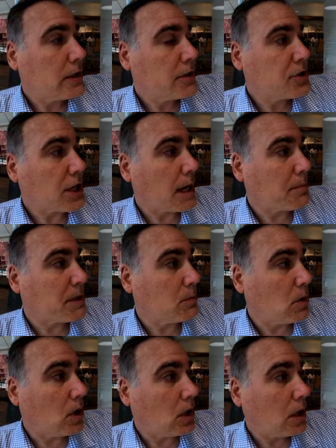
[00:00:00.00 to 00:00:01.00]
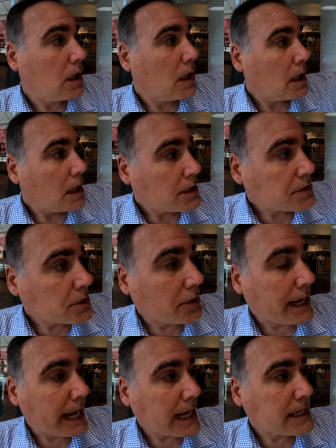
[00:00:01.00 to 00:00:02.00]
shopping mall. So it
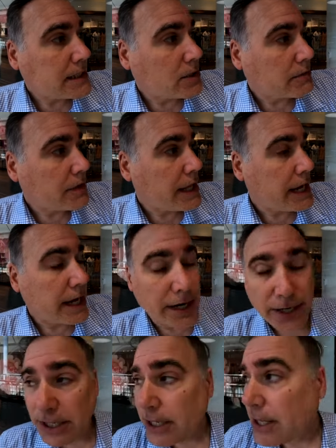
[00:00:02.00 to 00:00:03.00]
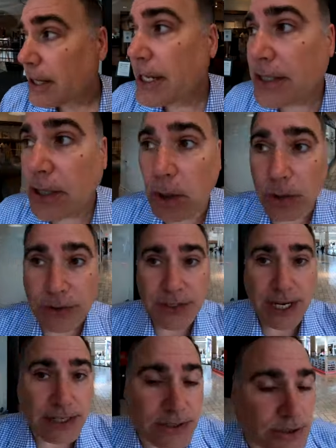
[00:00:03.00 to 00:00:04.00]
ended over there. This whole
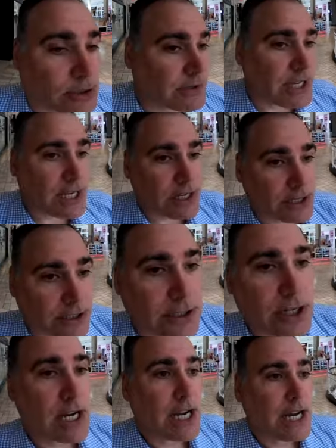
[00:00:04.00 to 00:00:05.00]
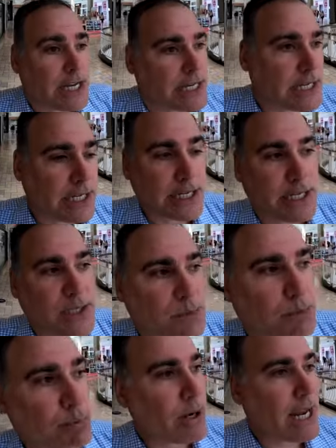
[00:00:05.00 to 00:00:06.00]
section over here is
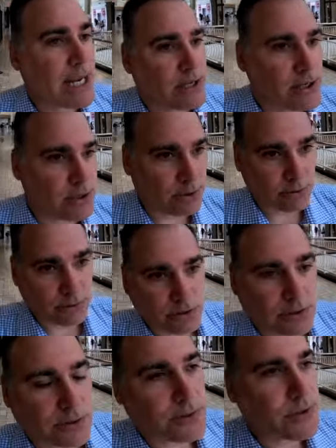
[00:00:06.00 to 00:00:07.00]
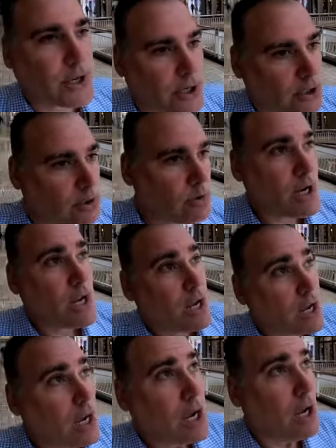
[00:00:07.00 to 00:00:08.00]
brand new. So
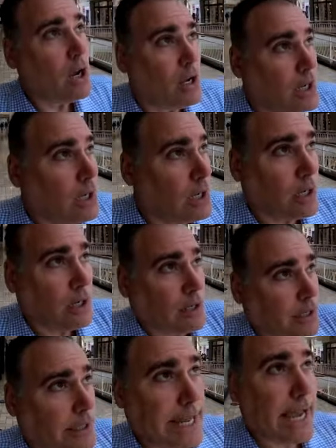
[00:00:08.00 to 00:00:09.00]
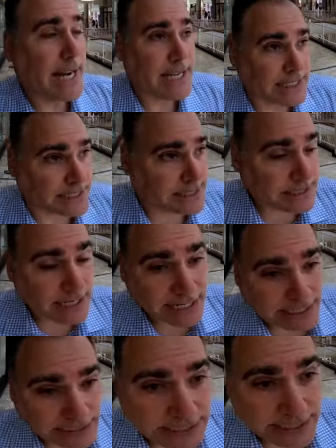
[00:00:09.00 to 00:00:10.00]
they added in
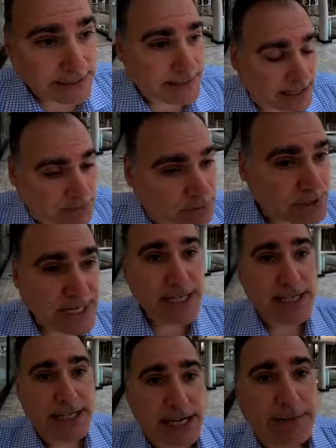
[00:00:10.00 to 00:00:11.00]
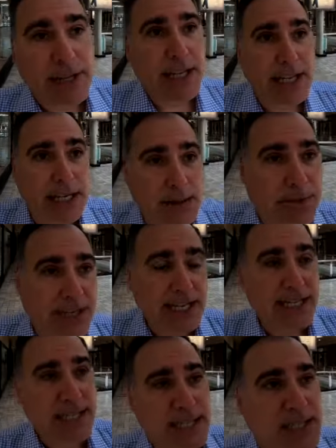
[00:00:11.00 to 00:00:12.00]
skylights, they redug everything up, and they
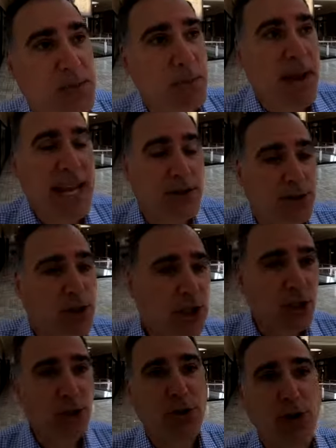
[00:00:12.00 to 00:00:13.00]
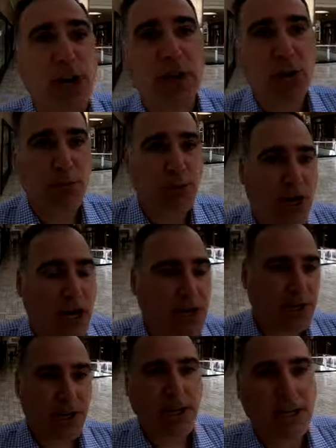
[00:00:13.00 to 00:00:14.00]
did this major construction
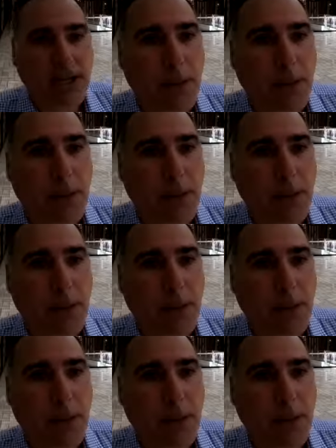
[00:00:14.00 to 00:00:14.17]
project